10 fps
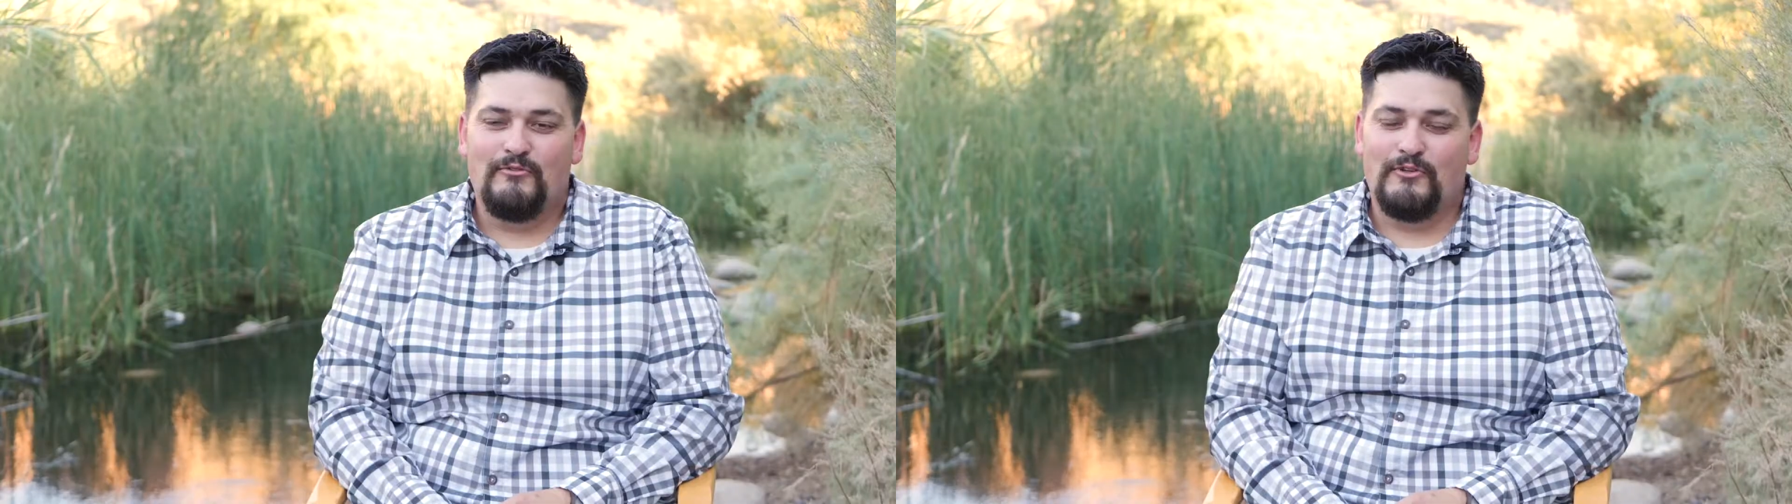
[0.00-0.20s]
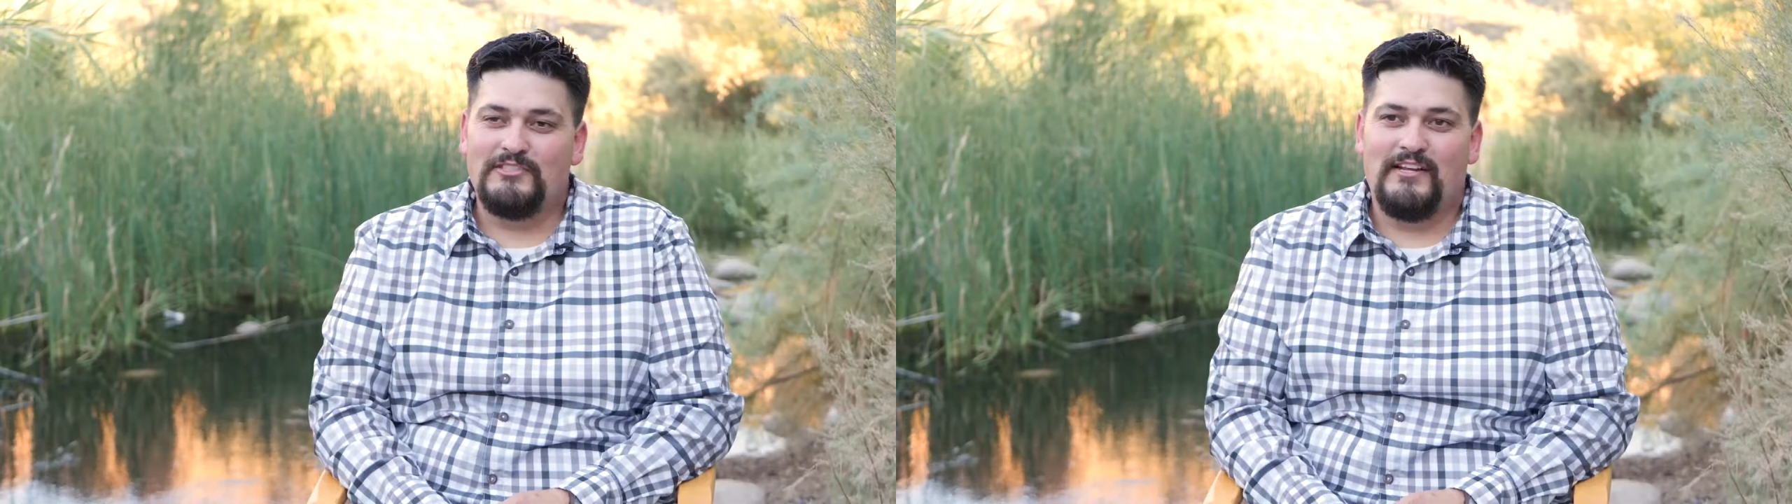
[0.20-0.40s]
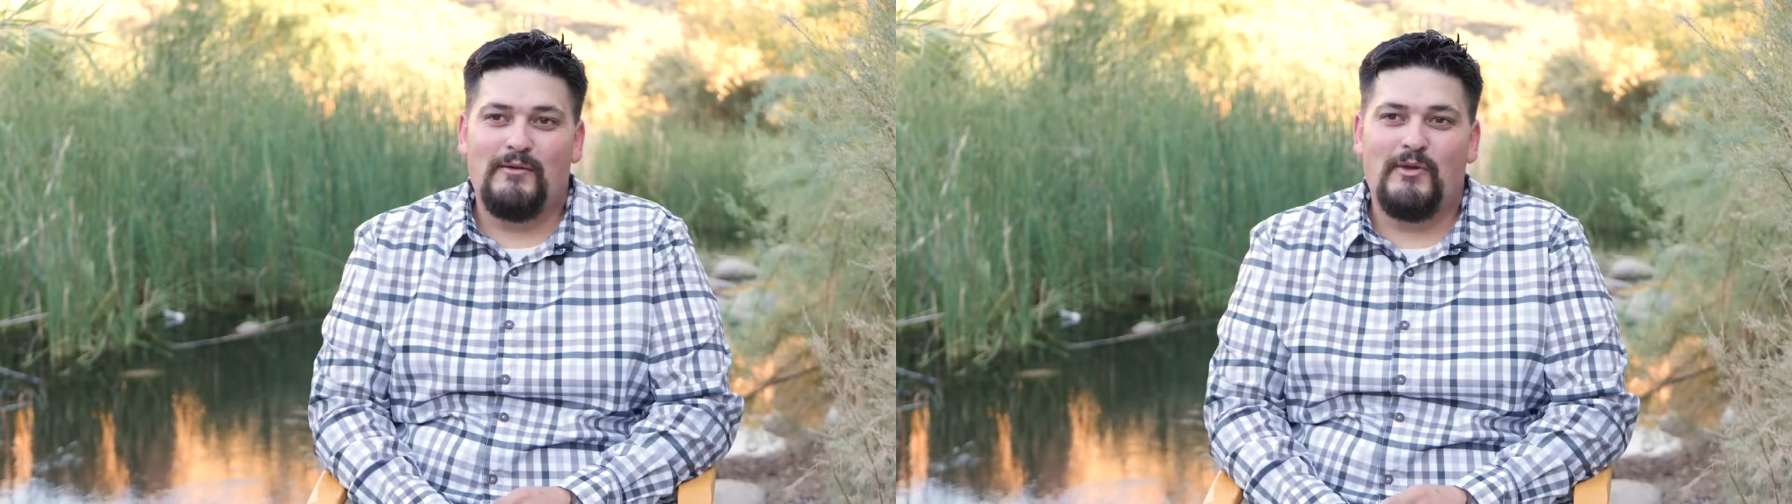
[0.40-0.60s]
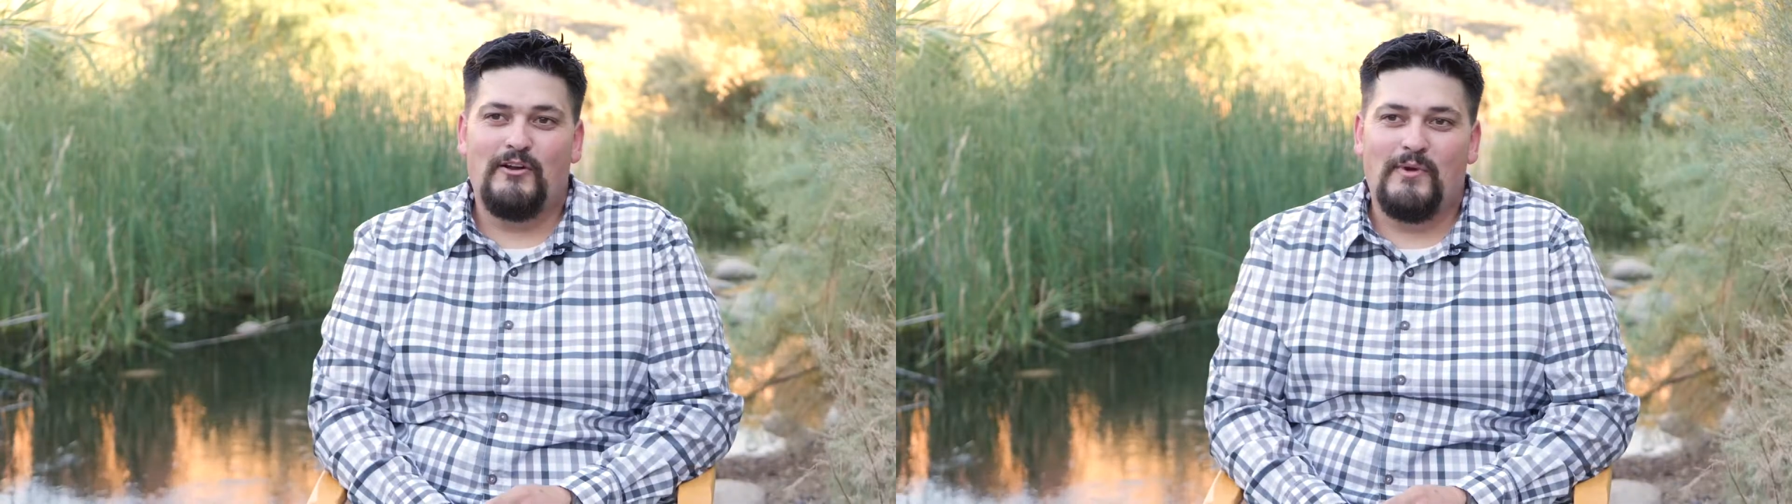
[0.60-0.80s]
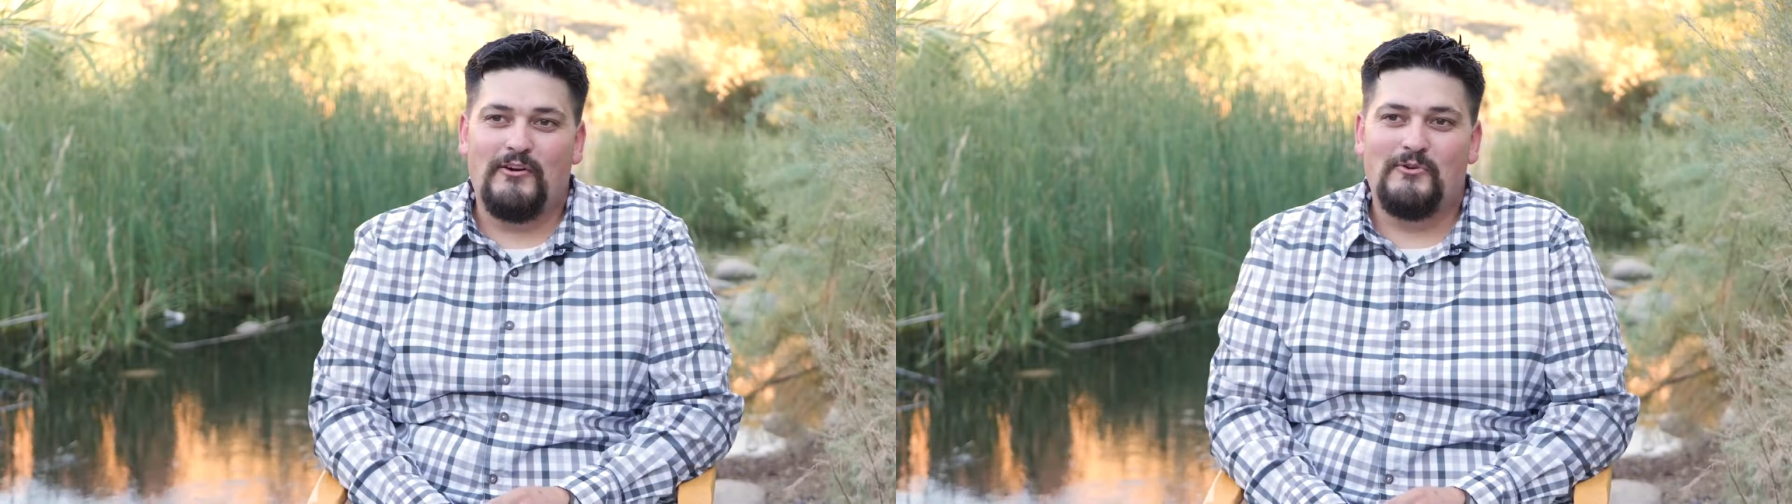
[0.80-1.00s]
First date I made
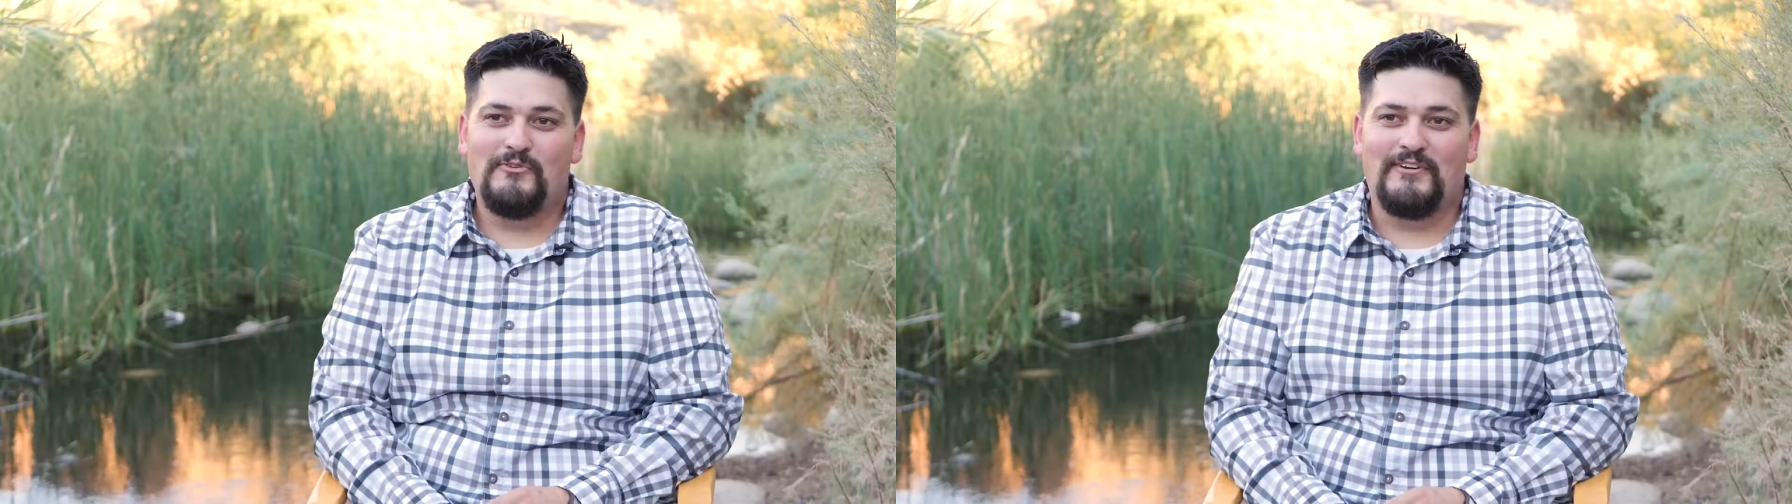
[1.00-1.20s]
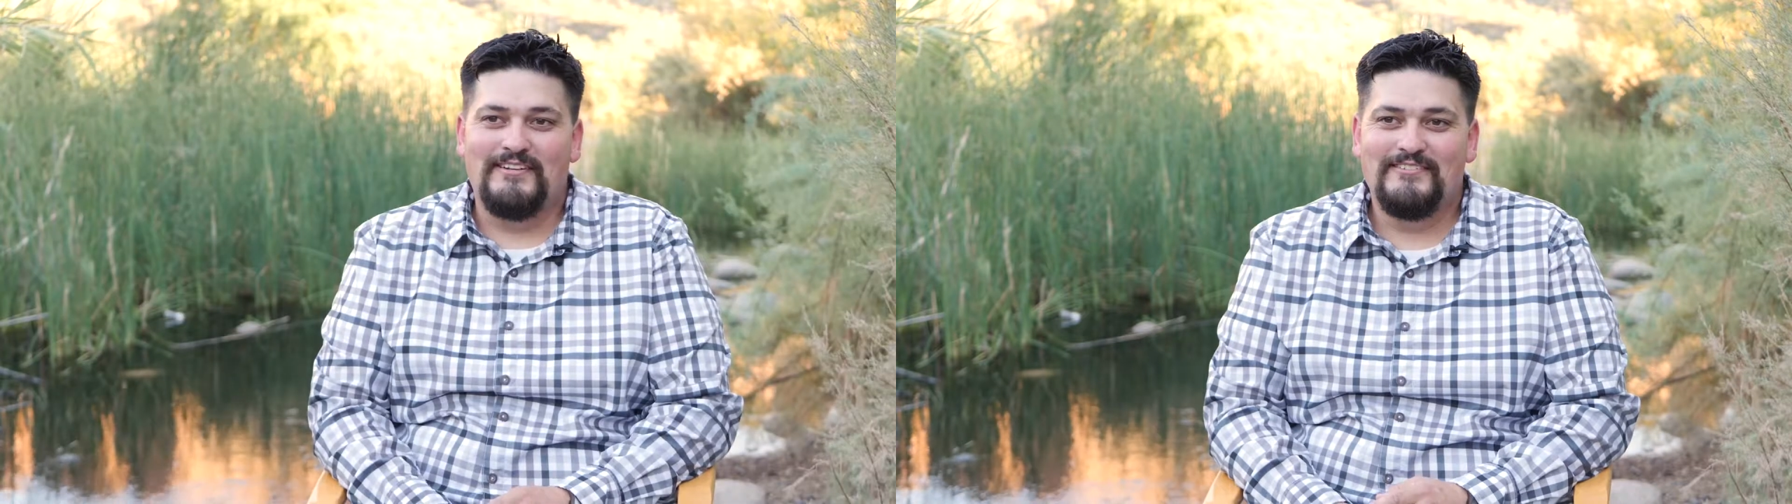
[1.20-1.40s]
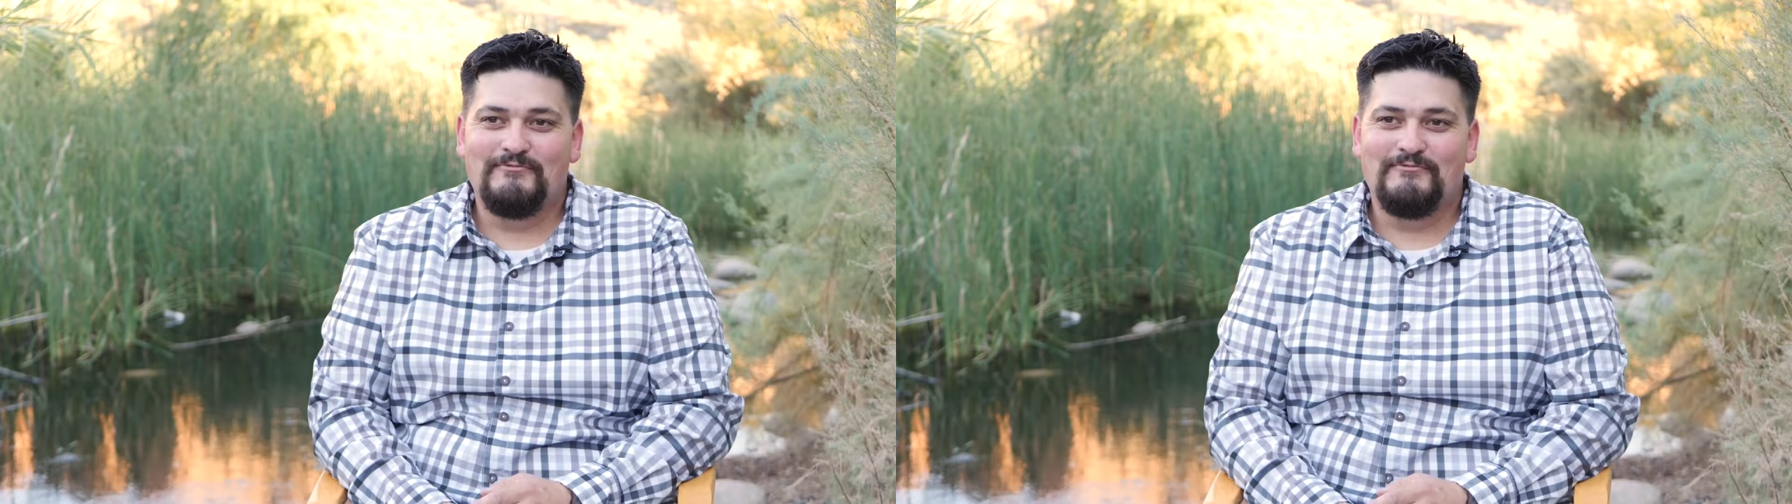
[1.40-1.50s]
her my girlfriend.